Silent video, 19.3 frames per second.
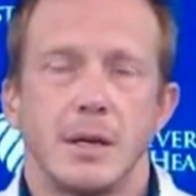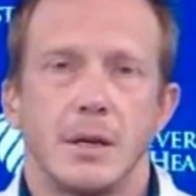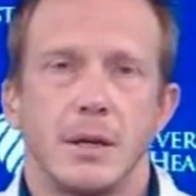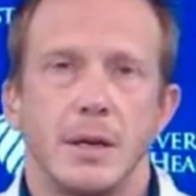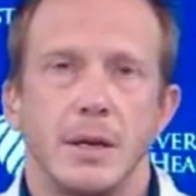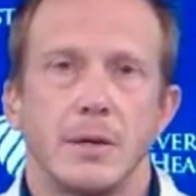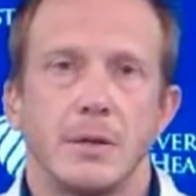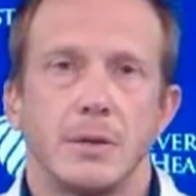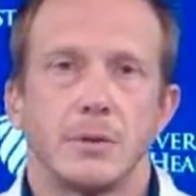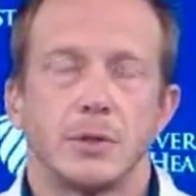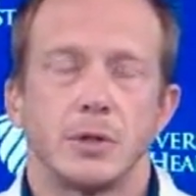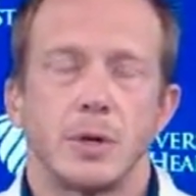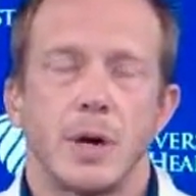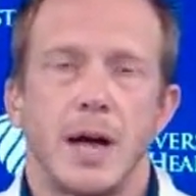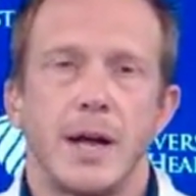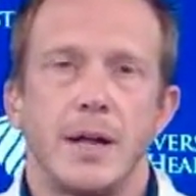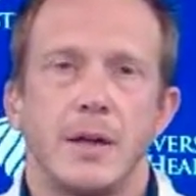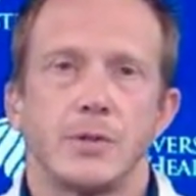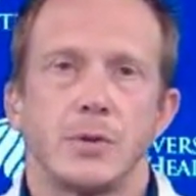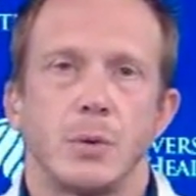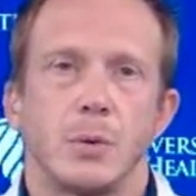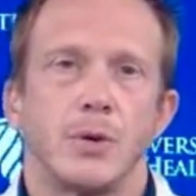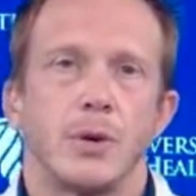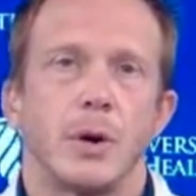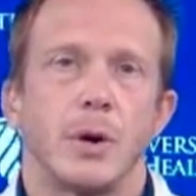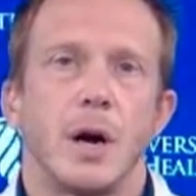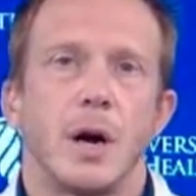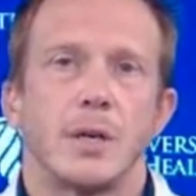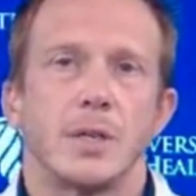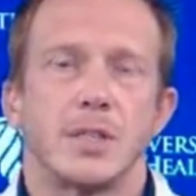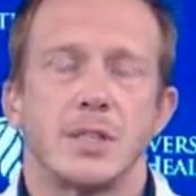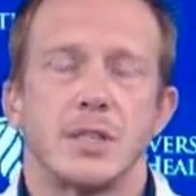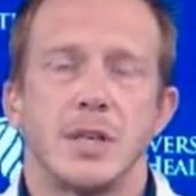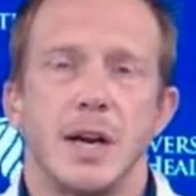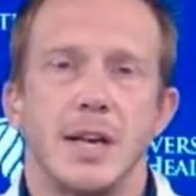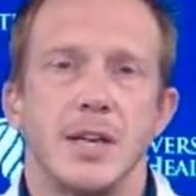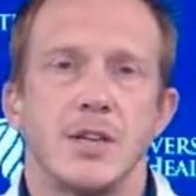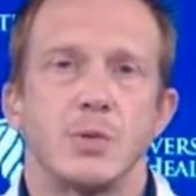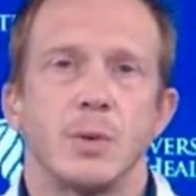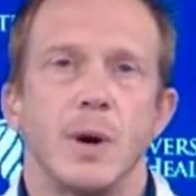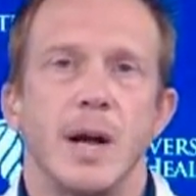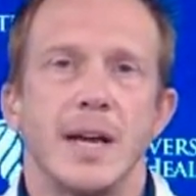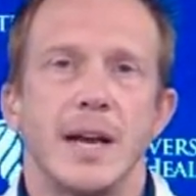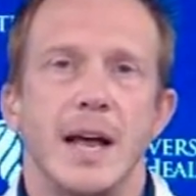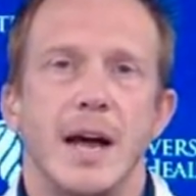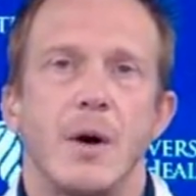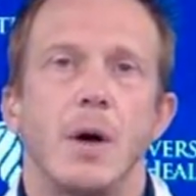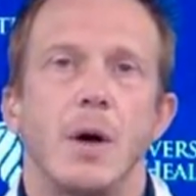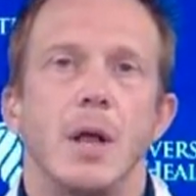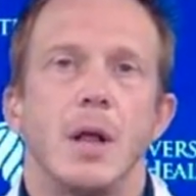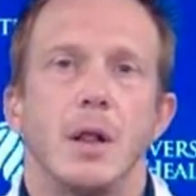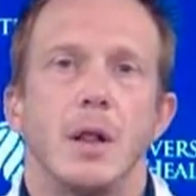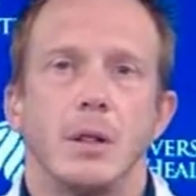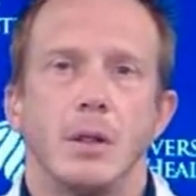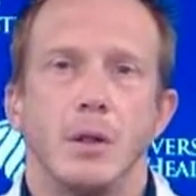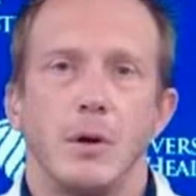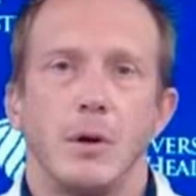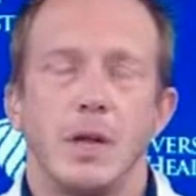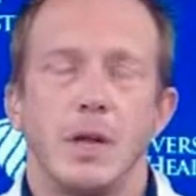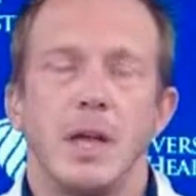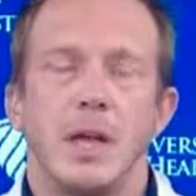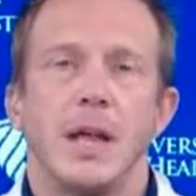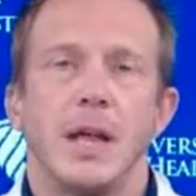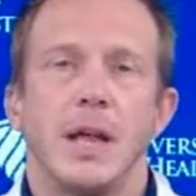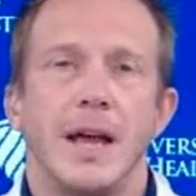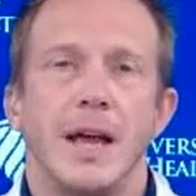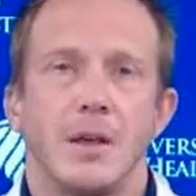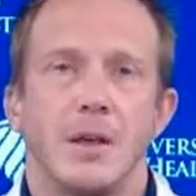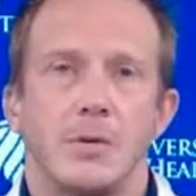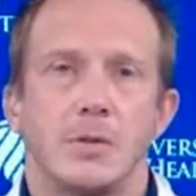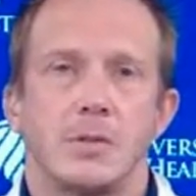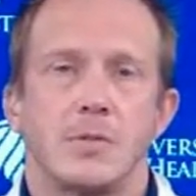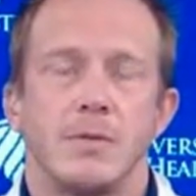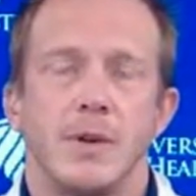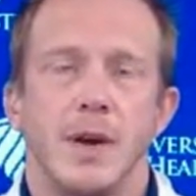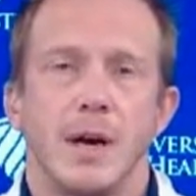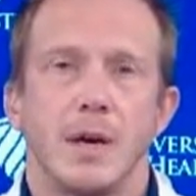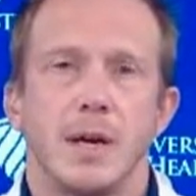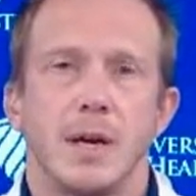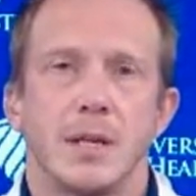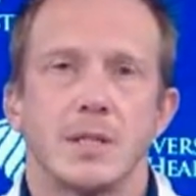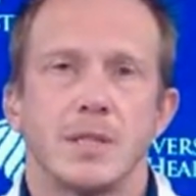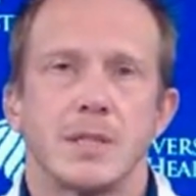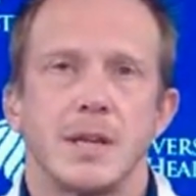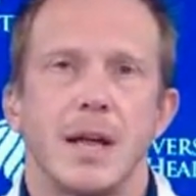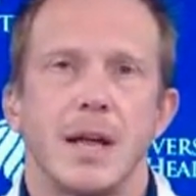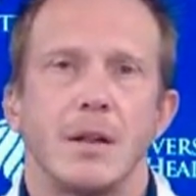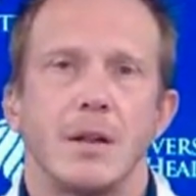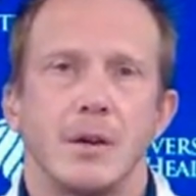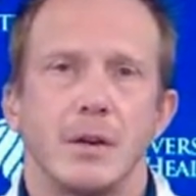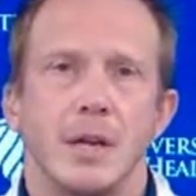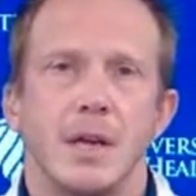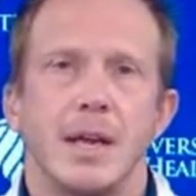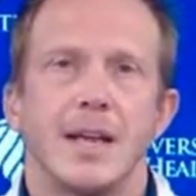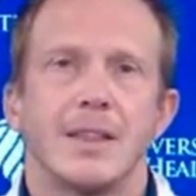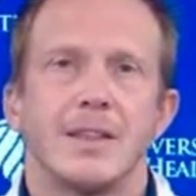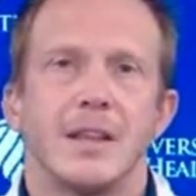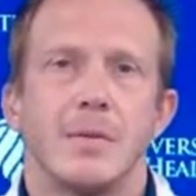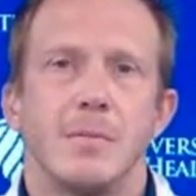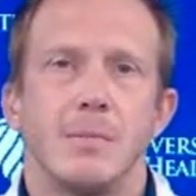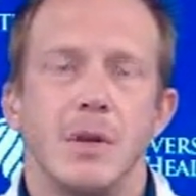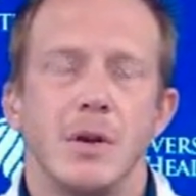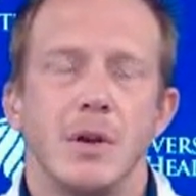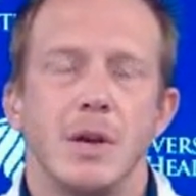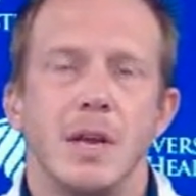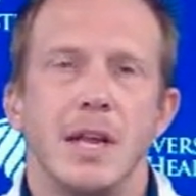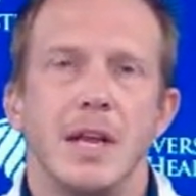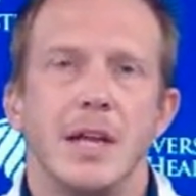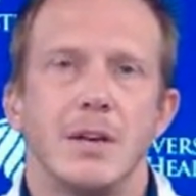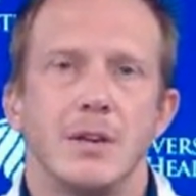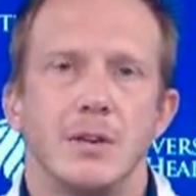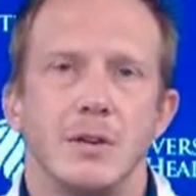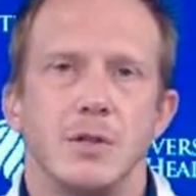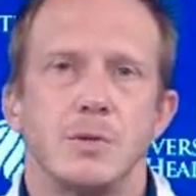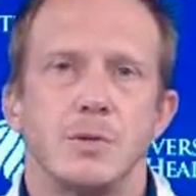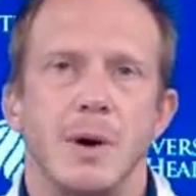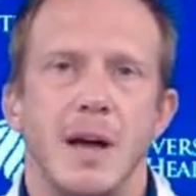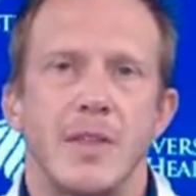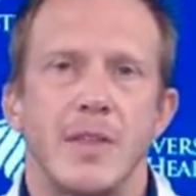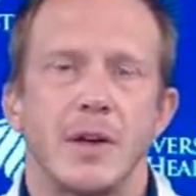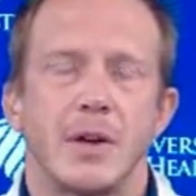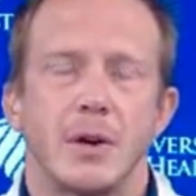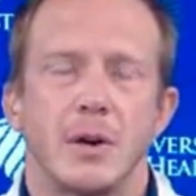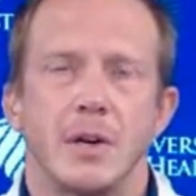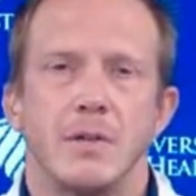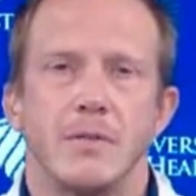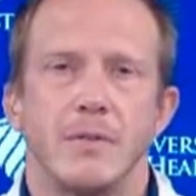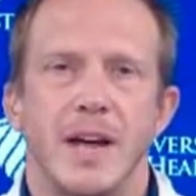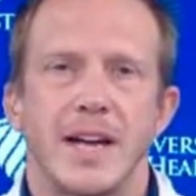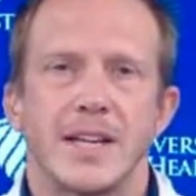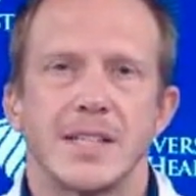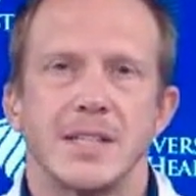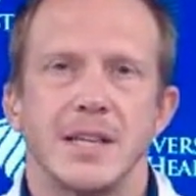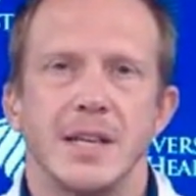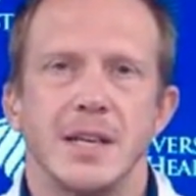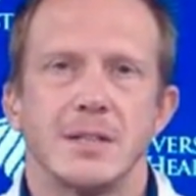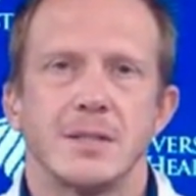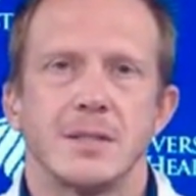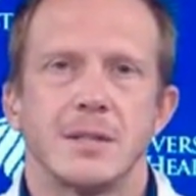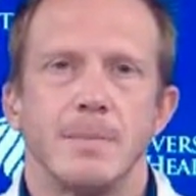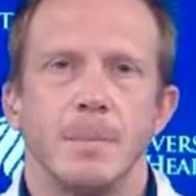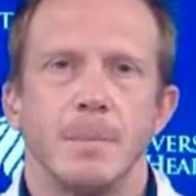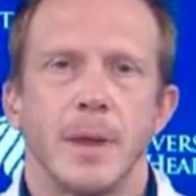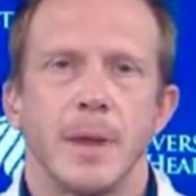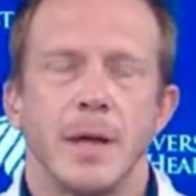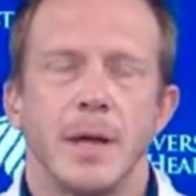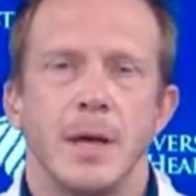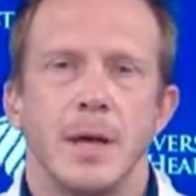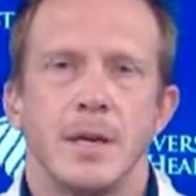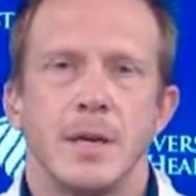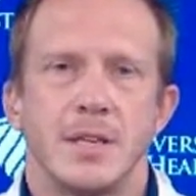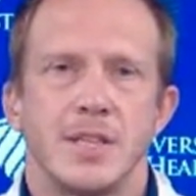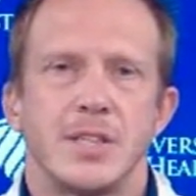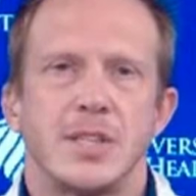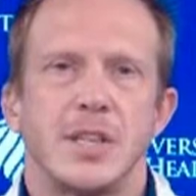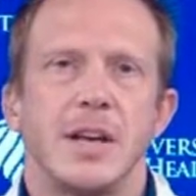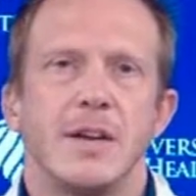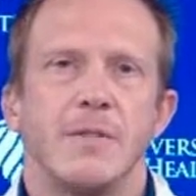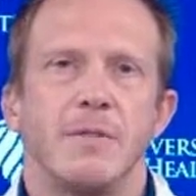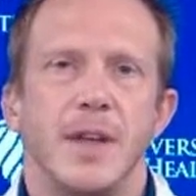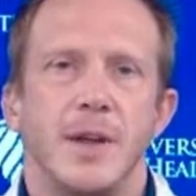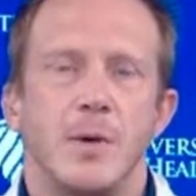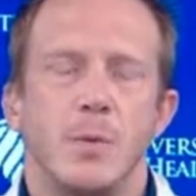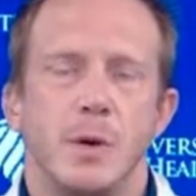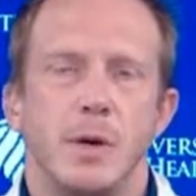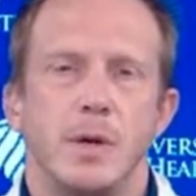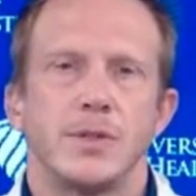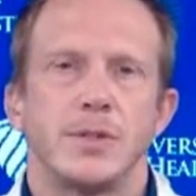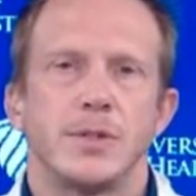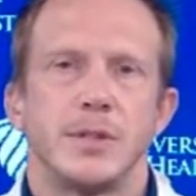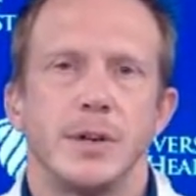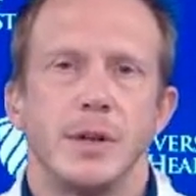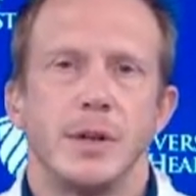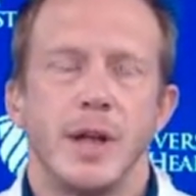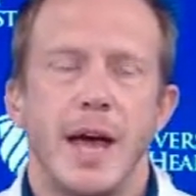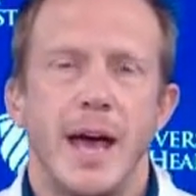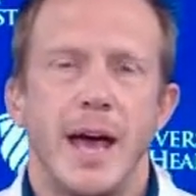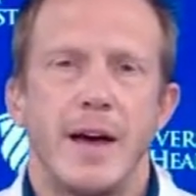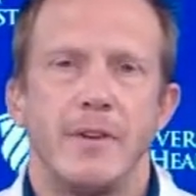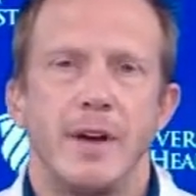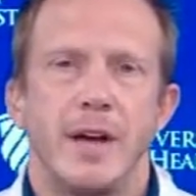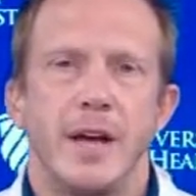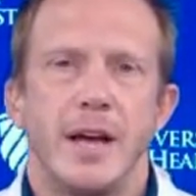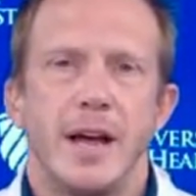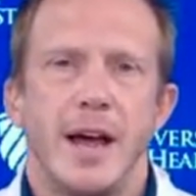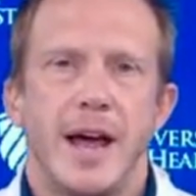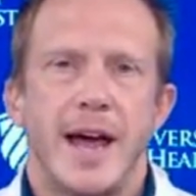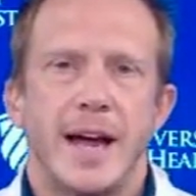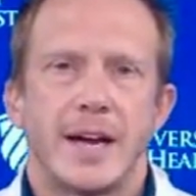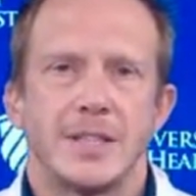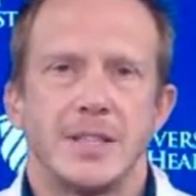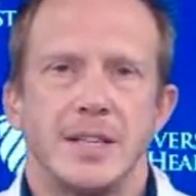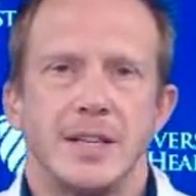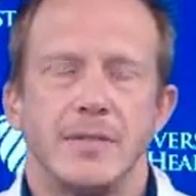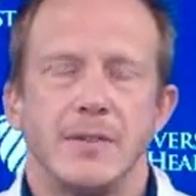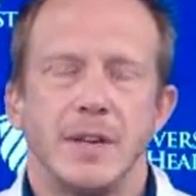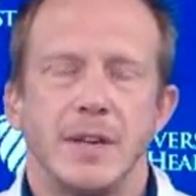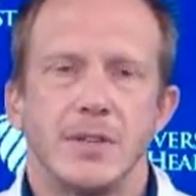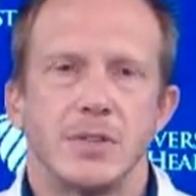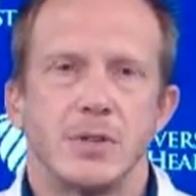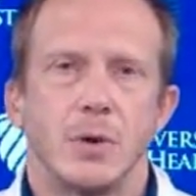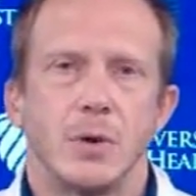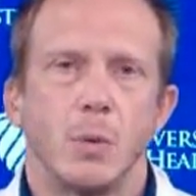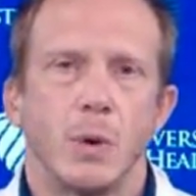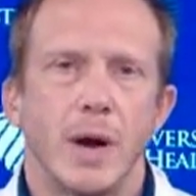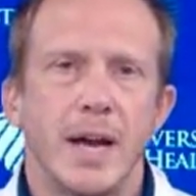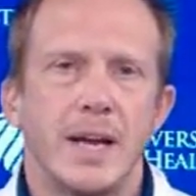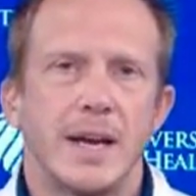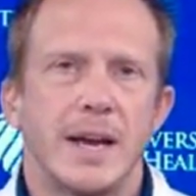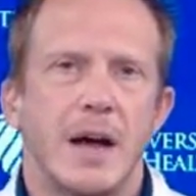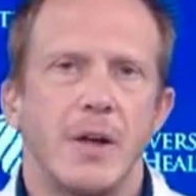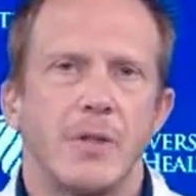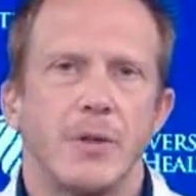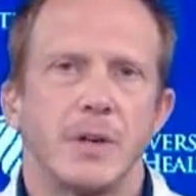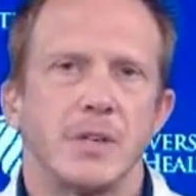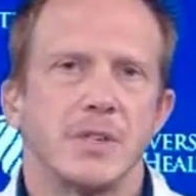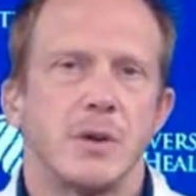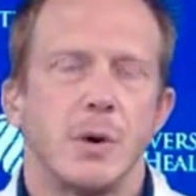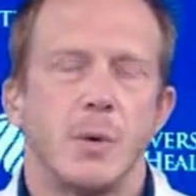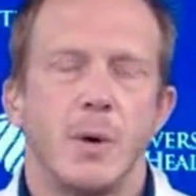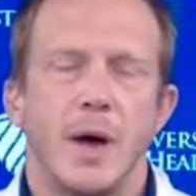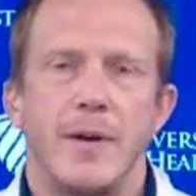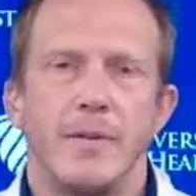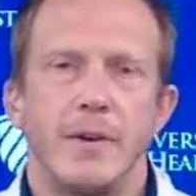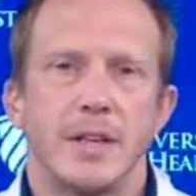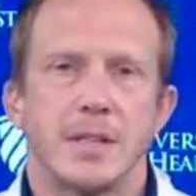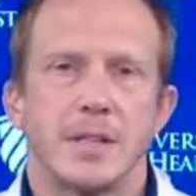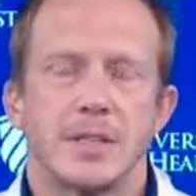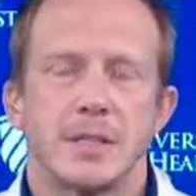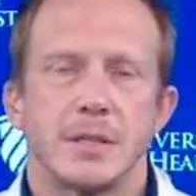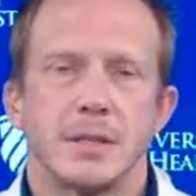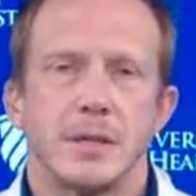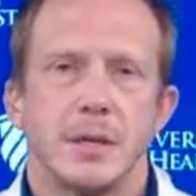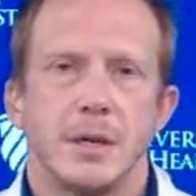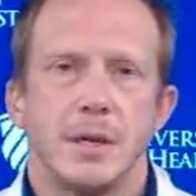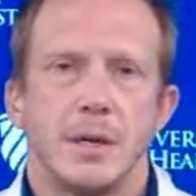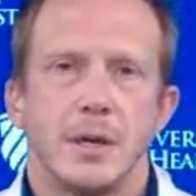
clinical trials, or there are studies right now looking at those variants and looking at the immunity induced by the current vaccines to see if they will still have activity. So right now, there is no evidence